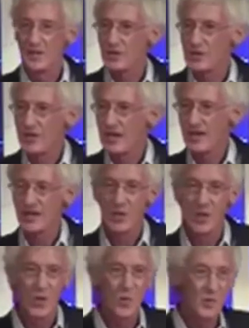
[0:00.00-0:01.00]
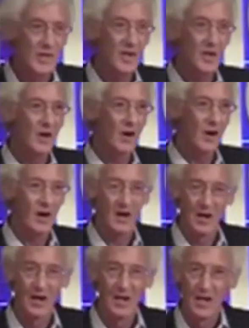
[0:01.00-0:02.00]
to understand who we
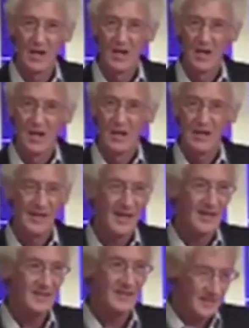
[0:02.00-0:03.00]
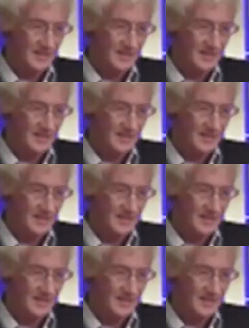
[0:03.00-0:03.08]
are, the